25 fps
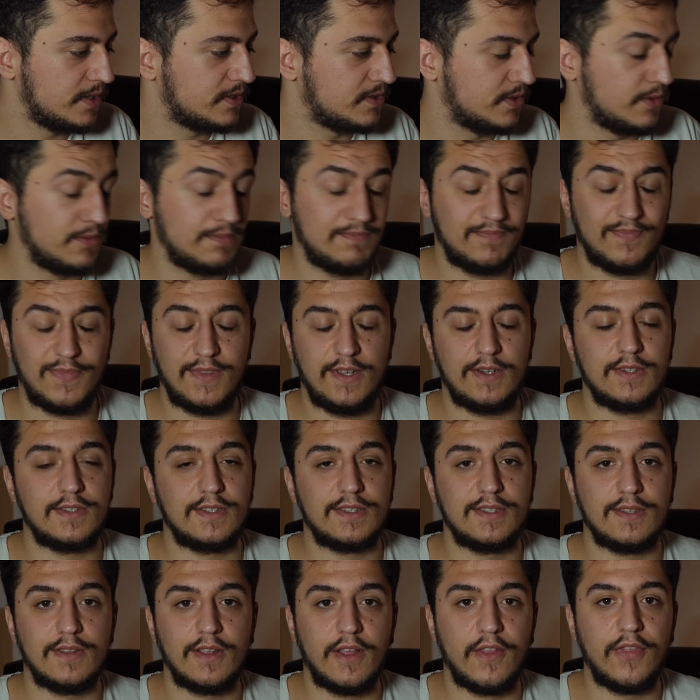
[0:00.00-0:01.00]
So
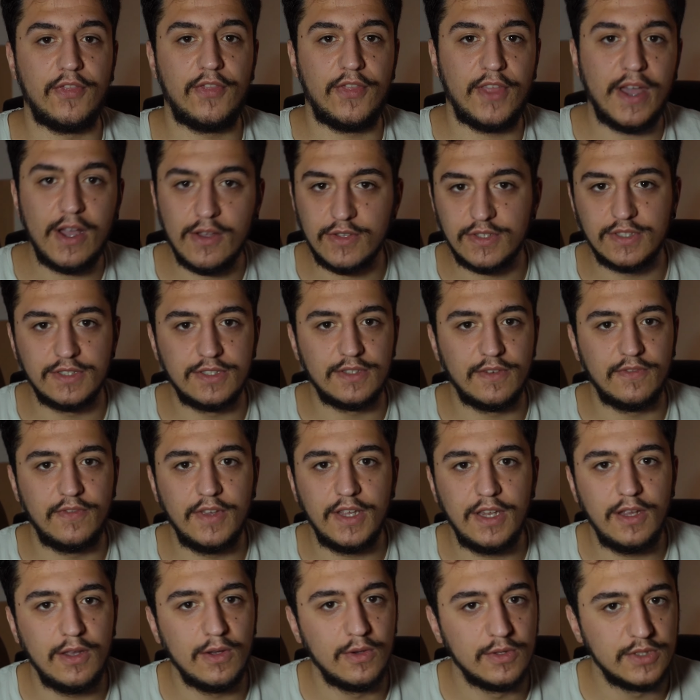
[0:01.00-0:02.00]
there's thousands of
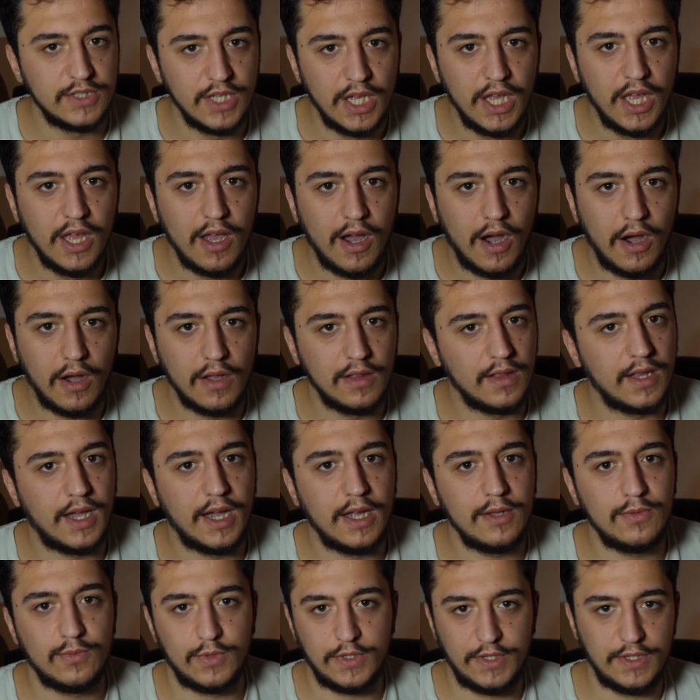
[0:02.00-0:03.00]
videos
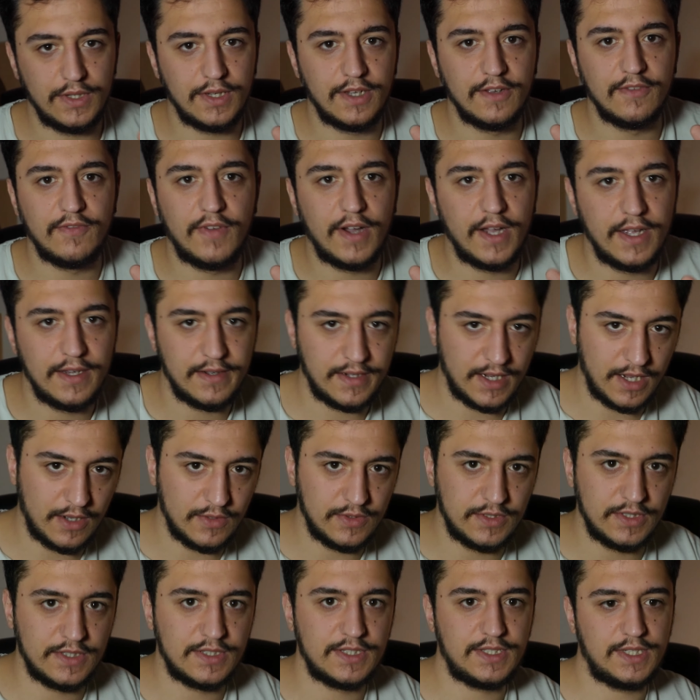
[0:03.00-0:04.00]
online where you can find how
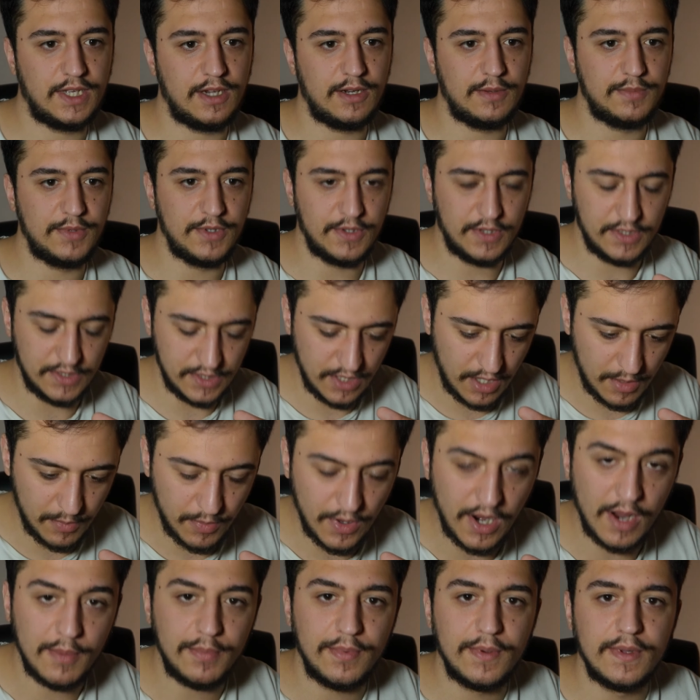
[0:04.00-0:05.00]
to set up your guitar
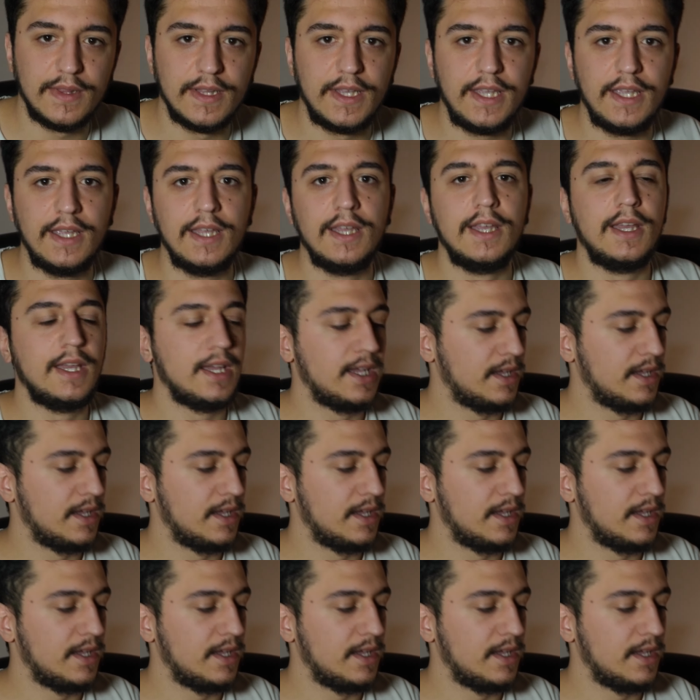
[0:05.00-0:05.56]
properly.